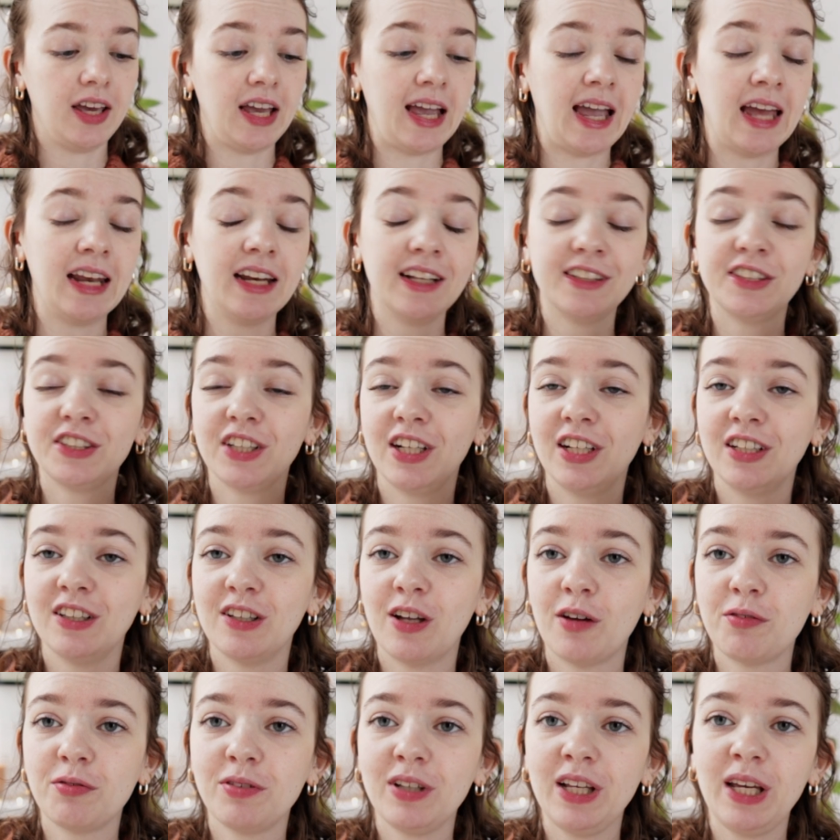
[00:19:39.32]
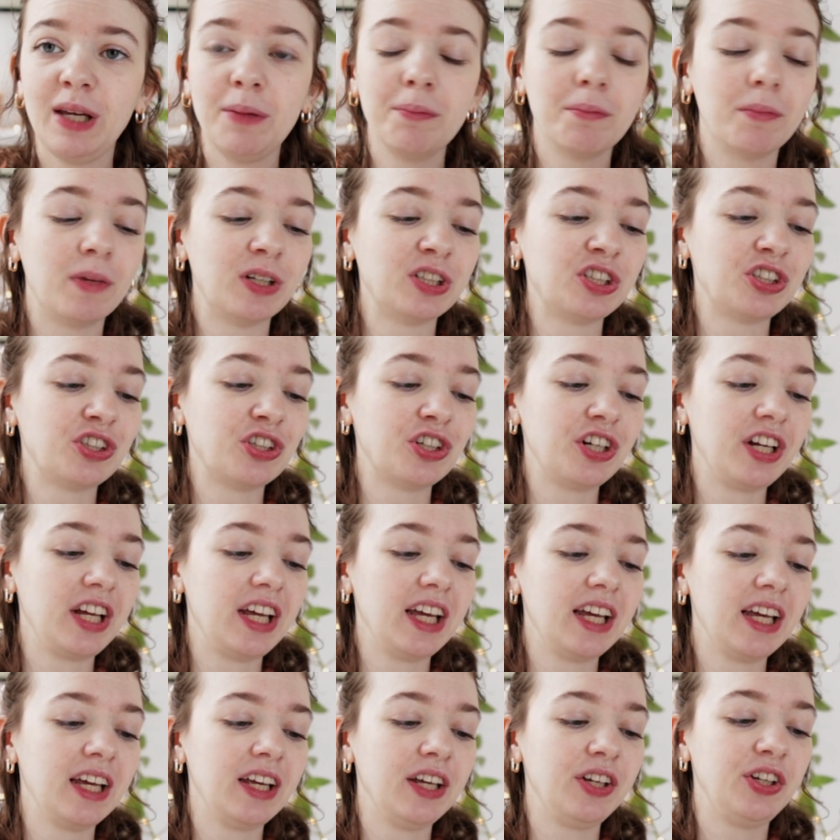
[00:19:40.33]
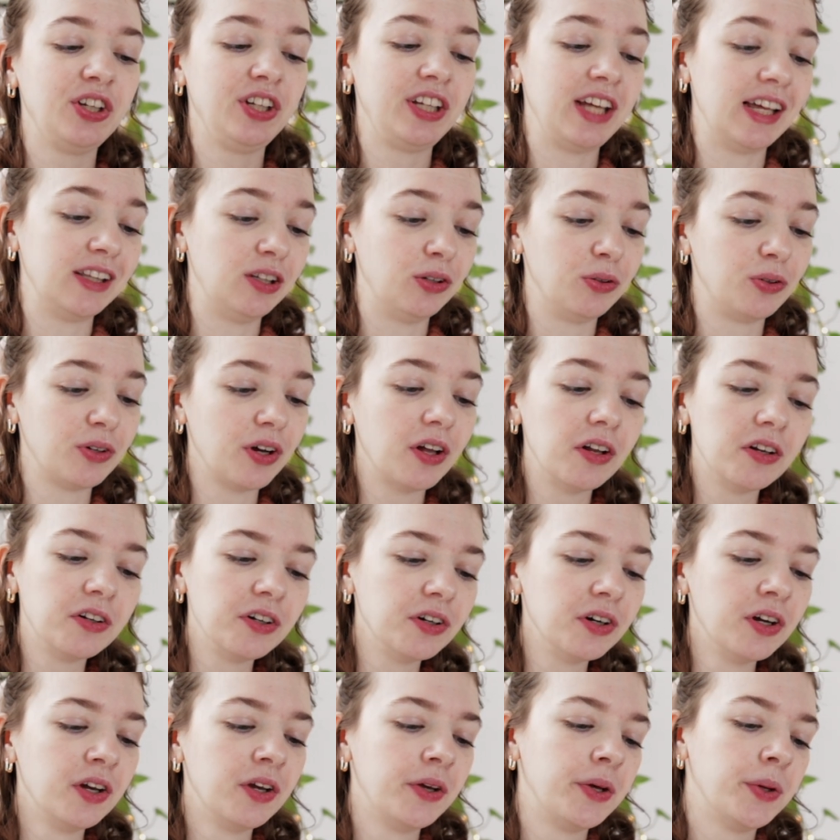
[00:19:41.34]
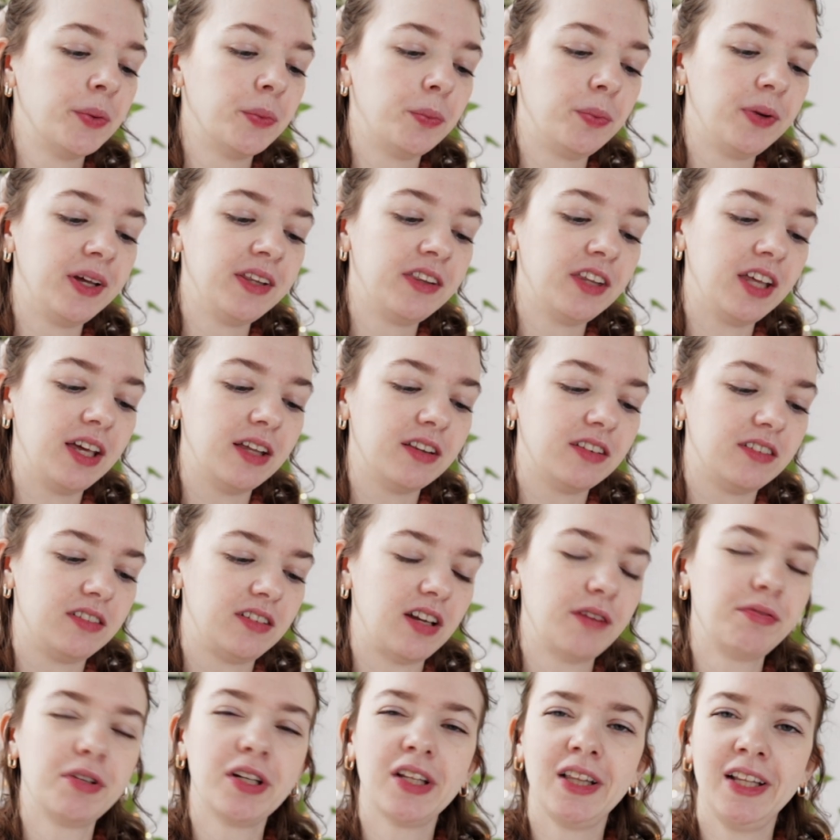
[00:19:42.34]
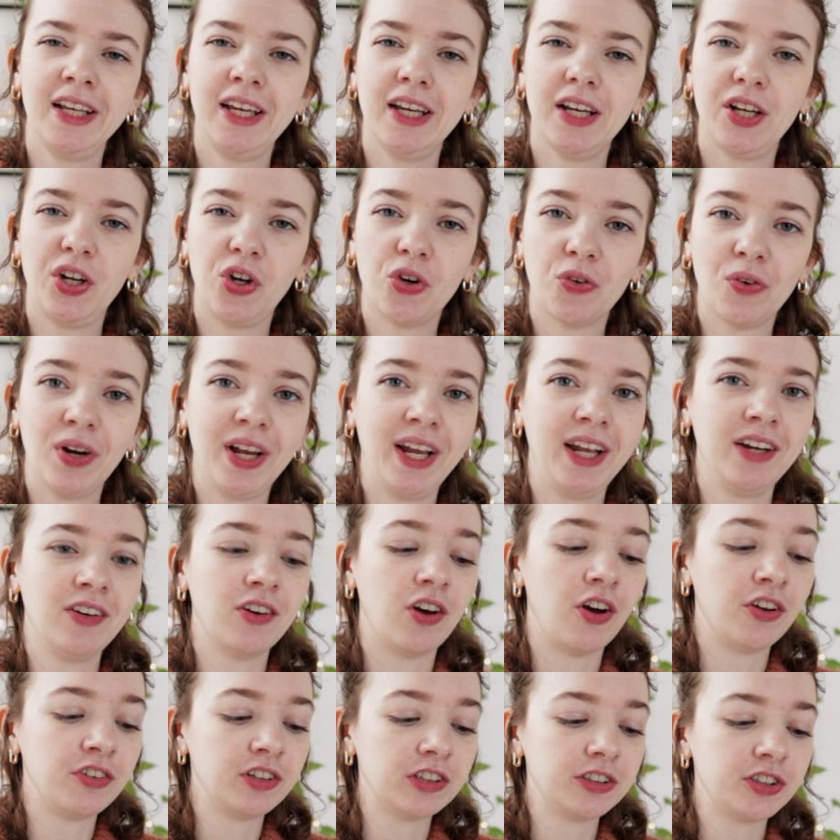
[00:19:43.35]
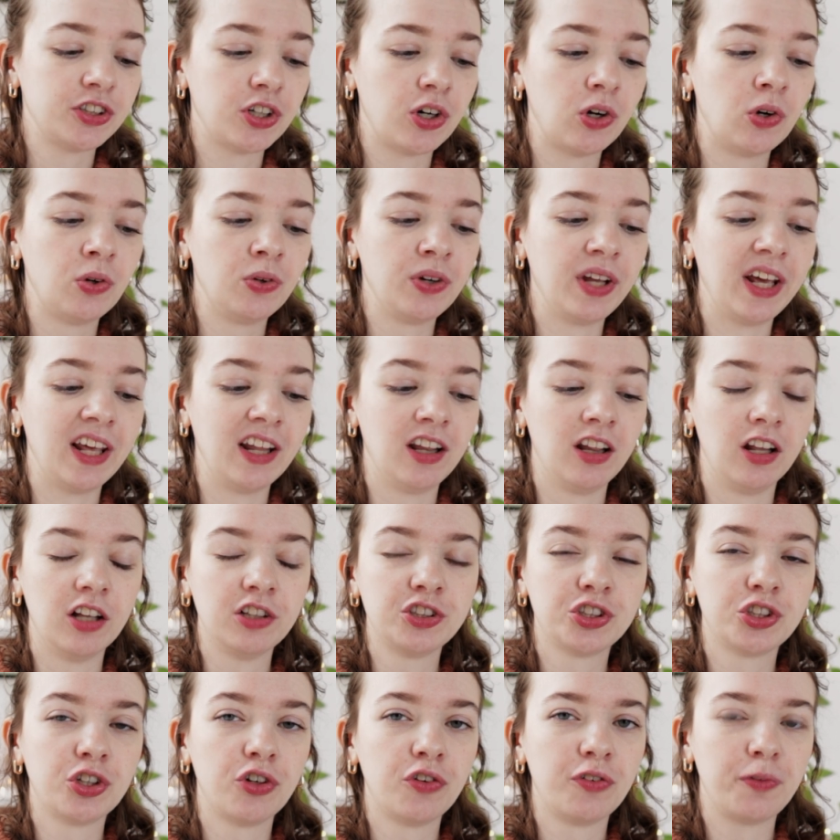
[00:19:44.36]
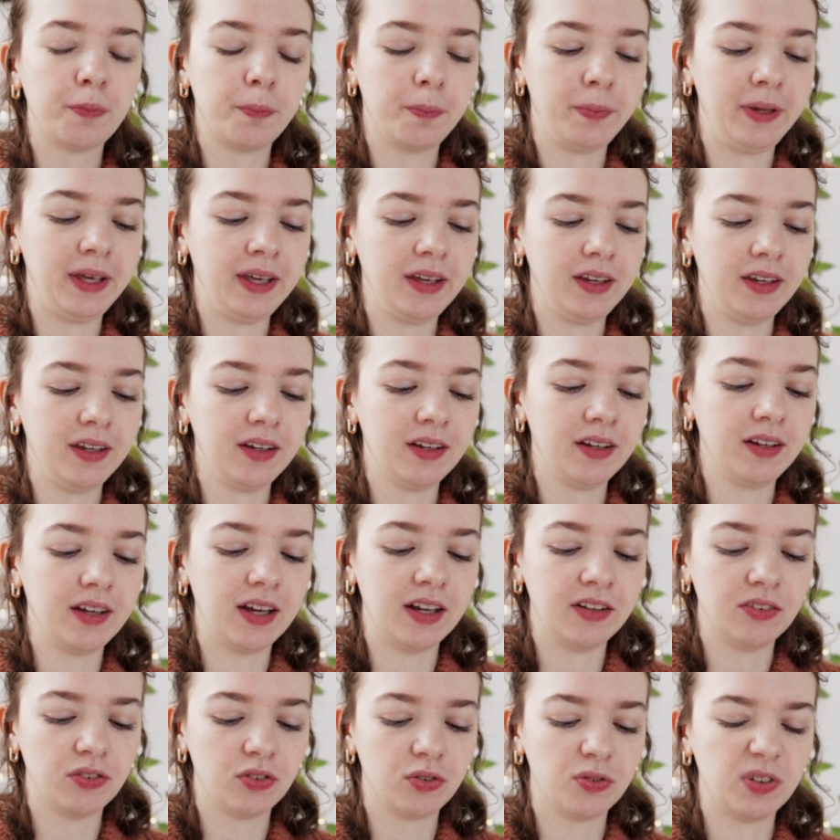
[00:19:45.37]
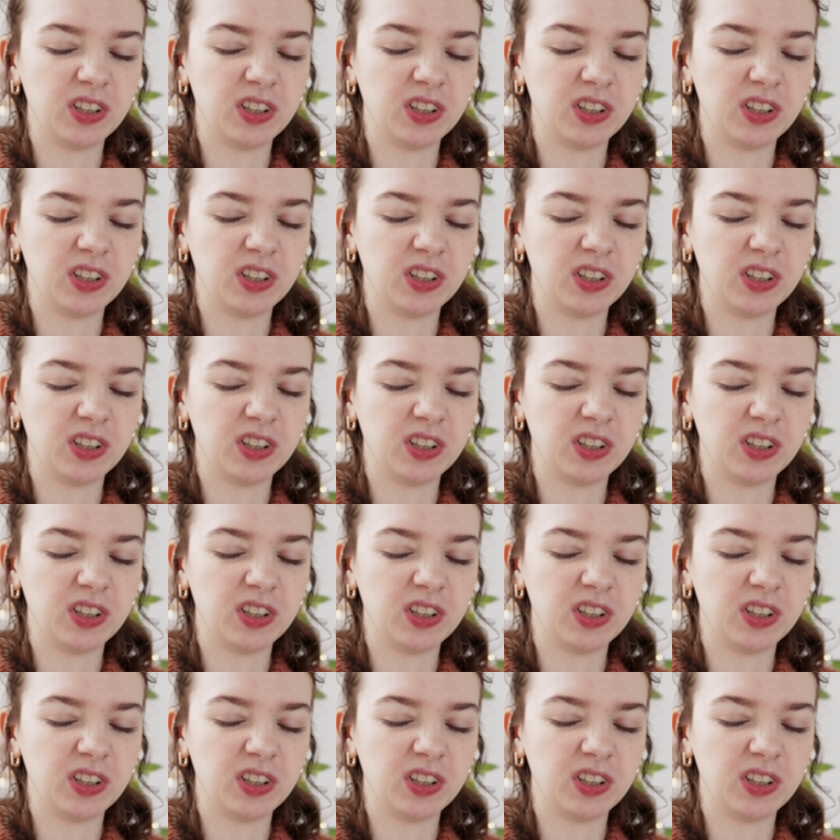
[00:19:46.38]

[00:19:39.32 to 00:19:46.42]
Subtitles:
And it's a lovely mustardy yellow color with definitely a green undertone and lots of pink and